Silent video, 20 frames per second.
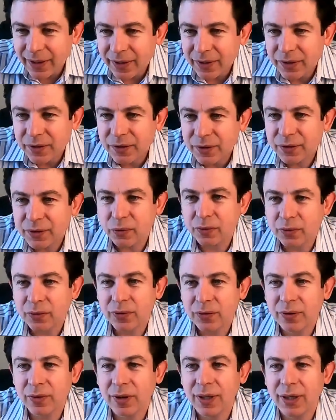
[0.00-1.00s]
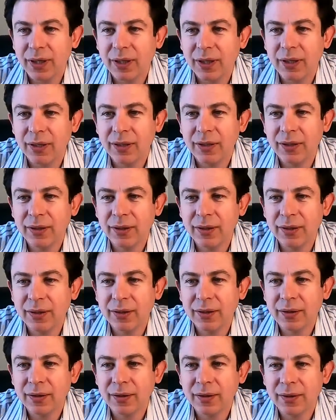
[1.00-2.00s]
So
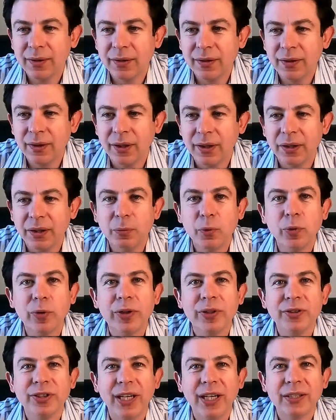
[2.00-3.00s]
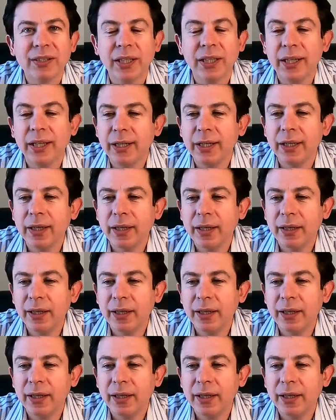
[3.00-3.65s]
Lara Moore is asking